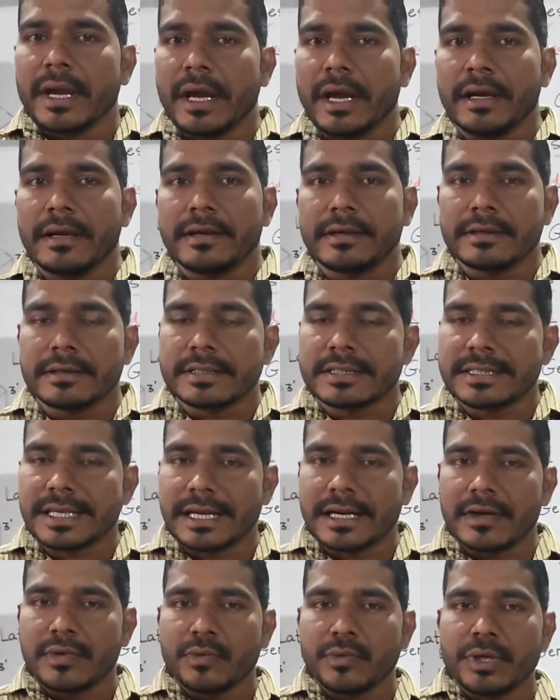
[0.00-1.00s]
and
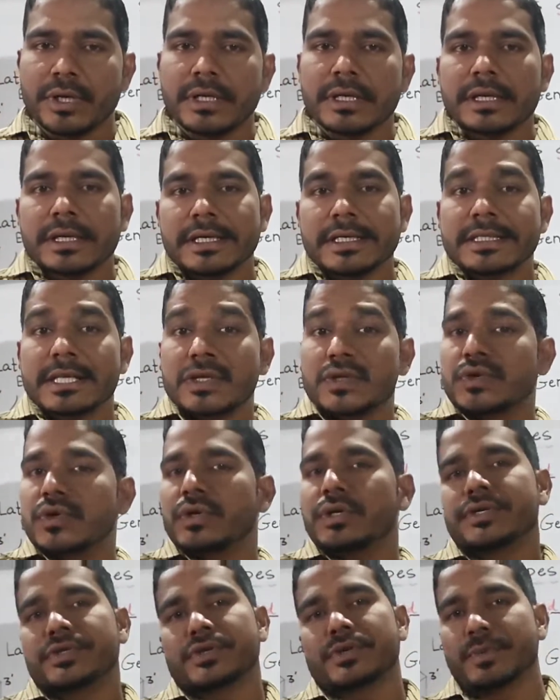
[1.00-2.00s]
second one is the
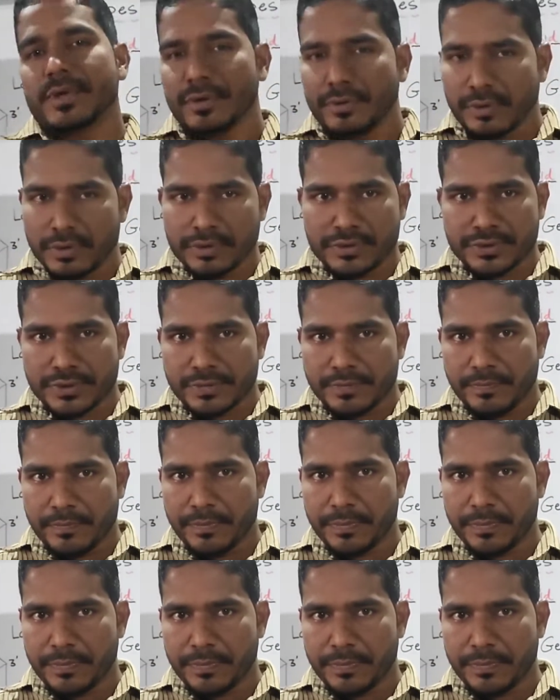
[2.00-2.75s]
solids of revolution.